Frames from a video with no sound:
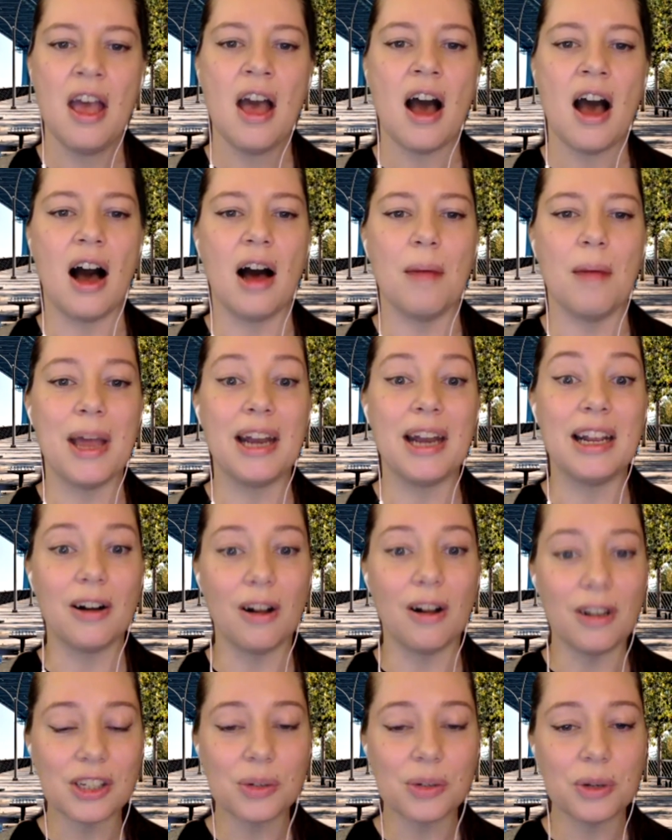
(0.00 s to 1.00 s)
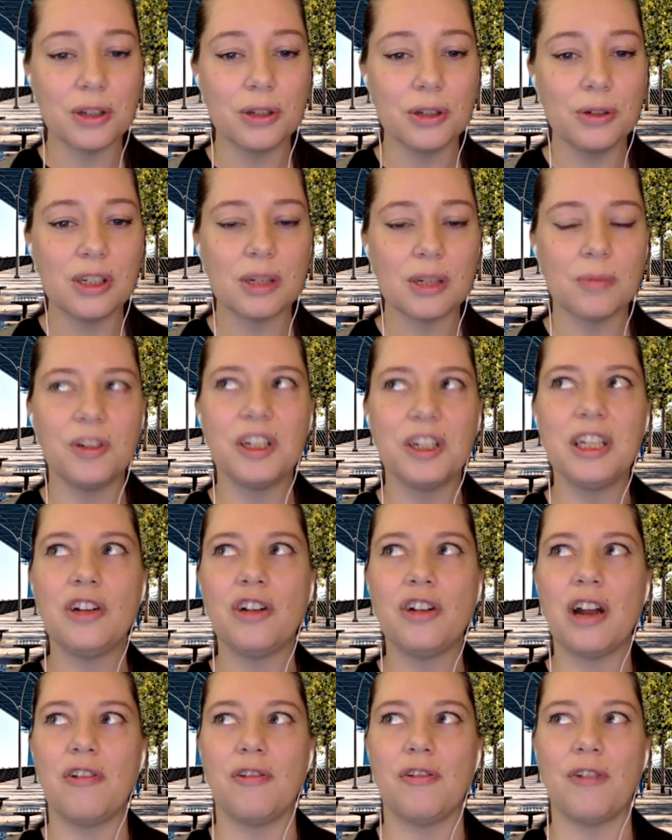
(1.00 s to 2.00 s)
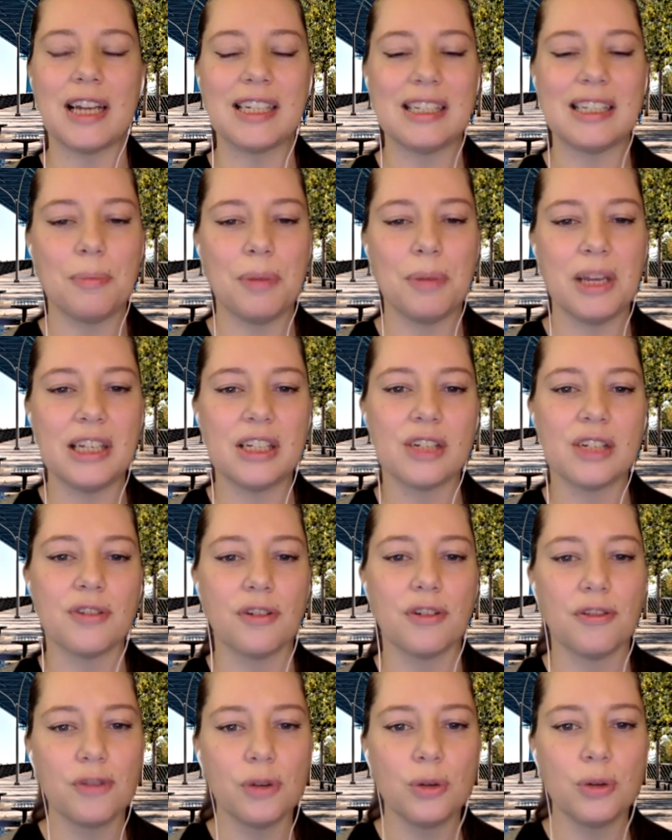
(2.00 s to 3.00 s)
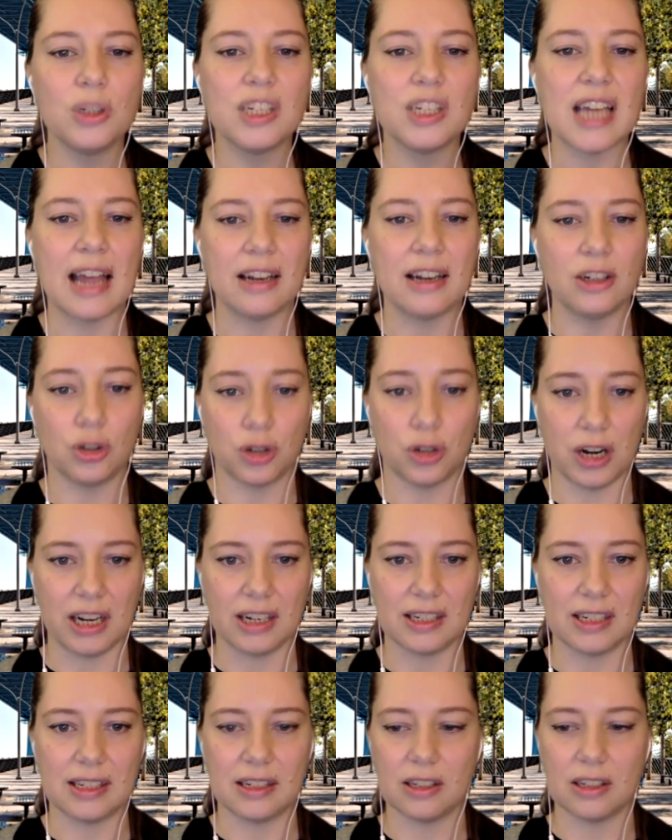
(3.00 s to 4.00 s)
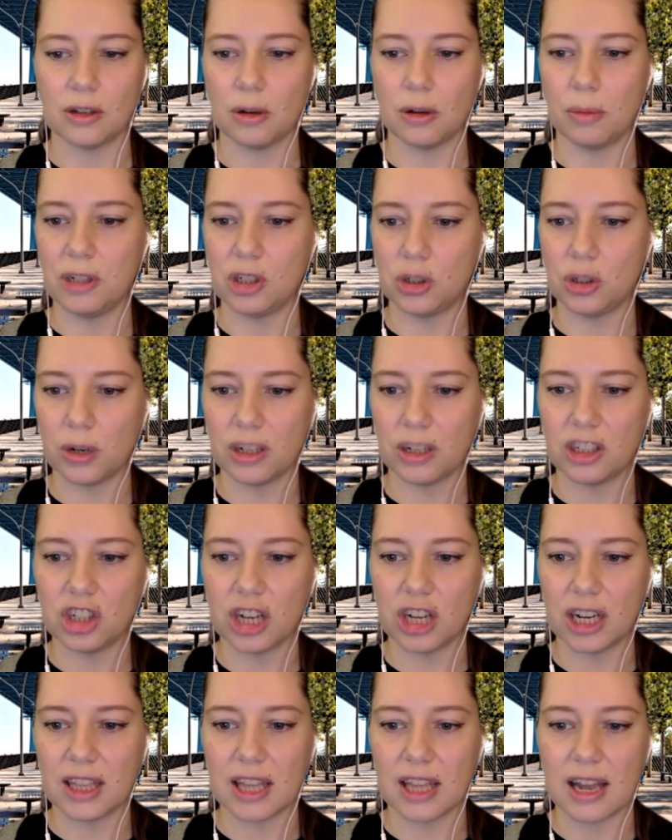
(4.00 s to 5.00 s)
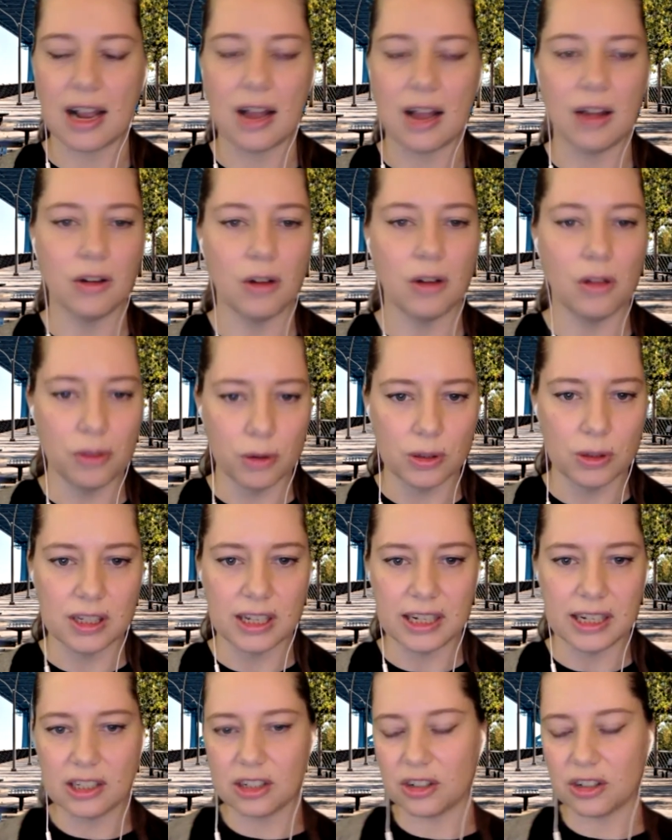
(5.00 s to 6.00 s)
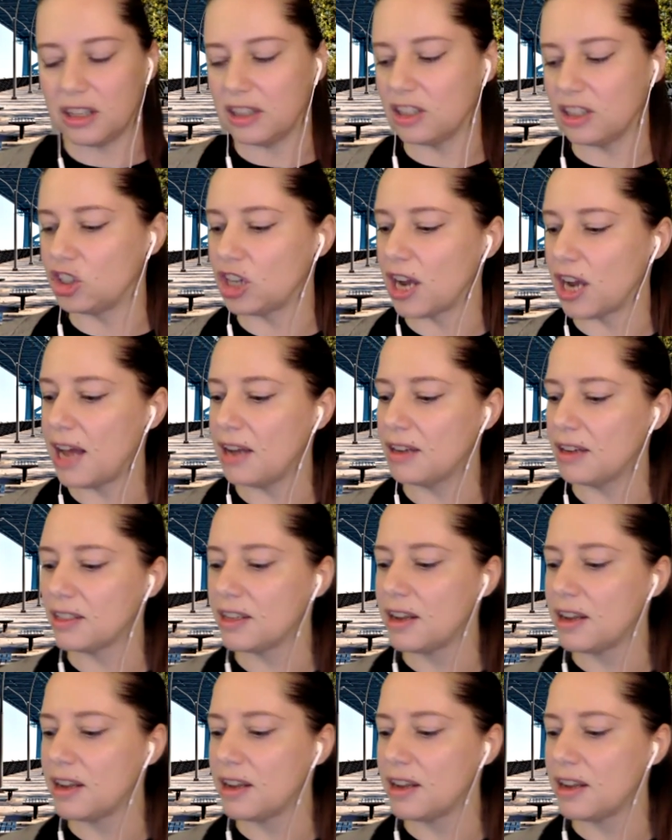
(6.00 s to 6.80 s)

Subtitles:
And it also includes some really great recipes for foods and drinks. So be sure to check that out. Those links are in the chat.